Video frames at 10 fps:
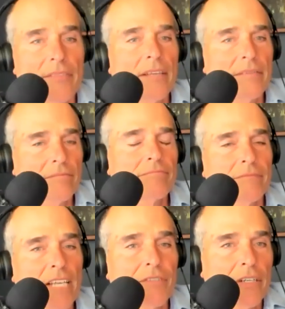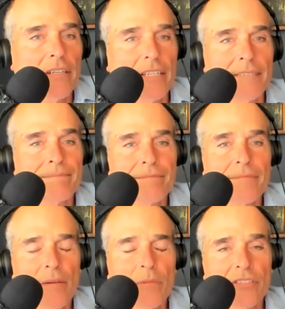I think definitely.
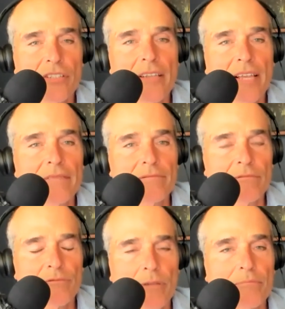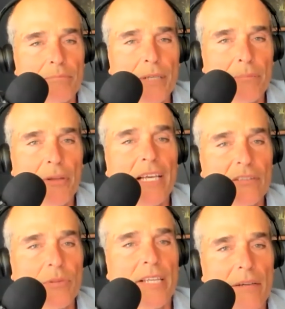And we see that from people.
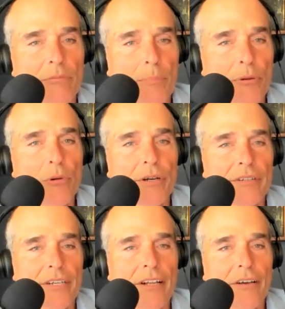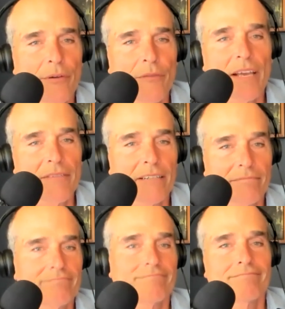That's what they report, you know, of
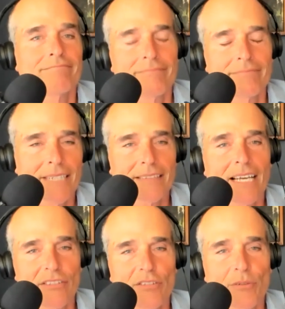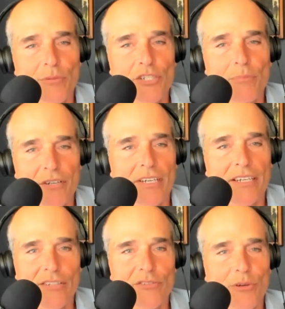having like that's the Rich
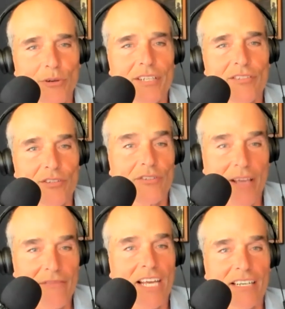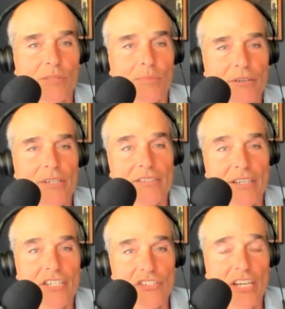Martini story is you have that
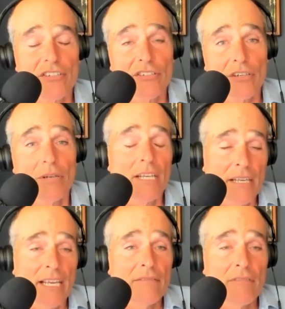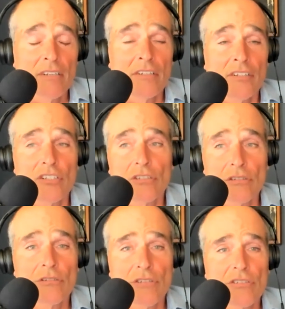experience and it changes you. And you,
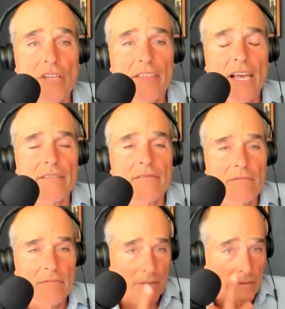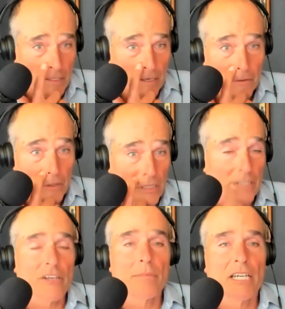you just said that, you know,
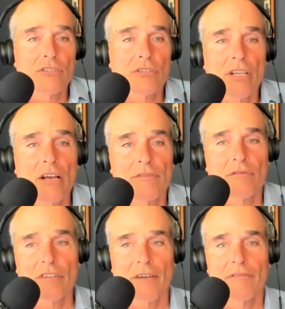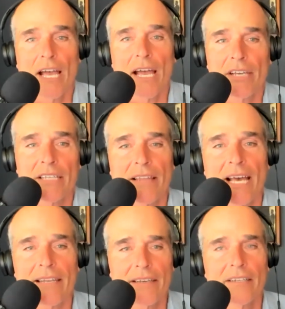earlier about yourself of, of having
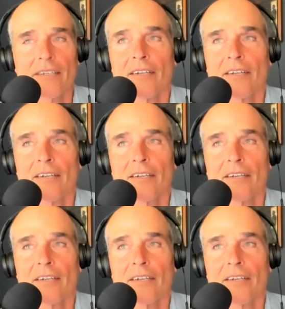that